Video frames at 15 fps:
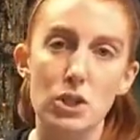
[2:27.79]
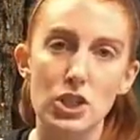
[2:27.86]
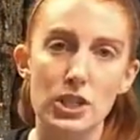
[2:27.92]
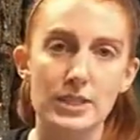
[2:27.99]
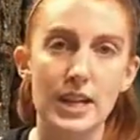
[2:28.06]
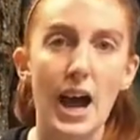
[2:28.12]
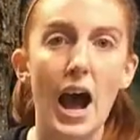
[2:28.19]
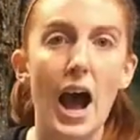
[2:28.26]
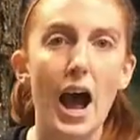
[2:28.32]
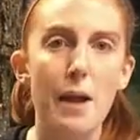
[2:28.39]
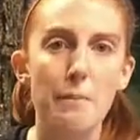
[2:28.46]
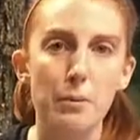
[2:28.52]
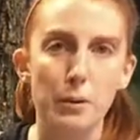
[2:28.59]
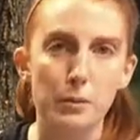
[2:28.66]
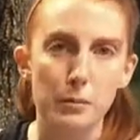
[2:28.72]
which has a
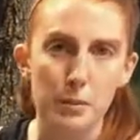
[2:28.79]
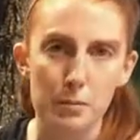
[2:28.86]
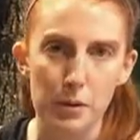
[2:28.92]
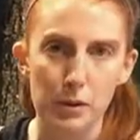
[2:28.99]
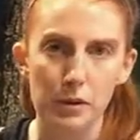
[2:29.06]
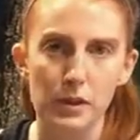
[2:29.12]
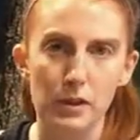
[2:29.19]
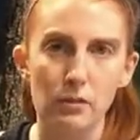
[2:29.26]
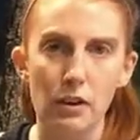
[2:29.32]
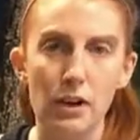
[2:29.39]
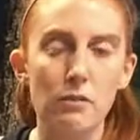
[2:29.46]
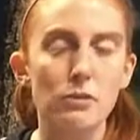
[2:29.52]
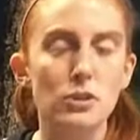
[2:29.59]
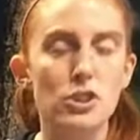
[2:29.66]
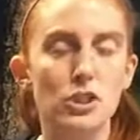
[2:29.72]
high permeability
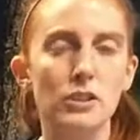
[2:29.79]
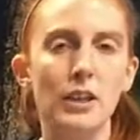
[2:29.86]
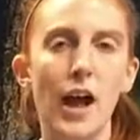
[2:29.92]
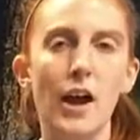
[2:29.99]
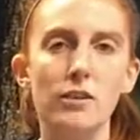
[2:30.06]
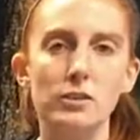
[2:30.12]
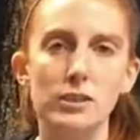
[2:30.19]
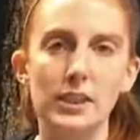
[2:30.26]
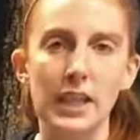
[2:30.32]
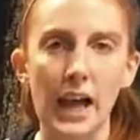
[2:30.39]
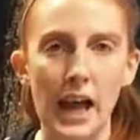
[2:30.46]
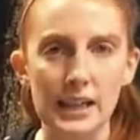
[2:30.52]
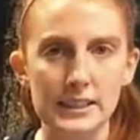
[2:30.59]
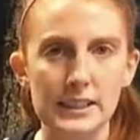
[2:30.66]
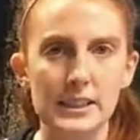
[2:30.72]
rate, which allows
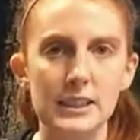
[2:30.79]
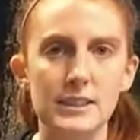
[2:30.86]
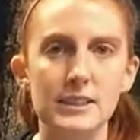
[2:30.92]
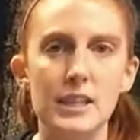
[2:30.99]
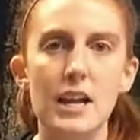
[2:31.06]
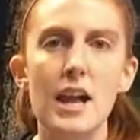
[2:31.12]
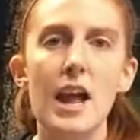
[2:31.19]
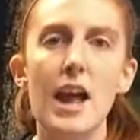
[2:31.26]
gases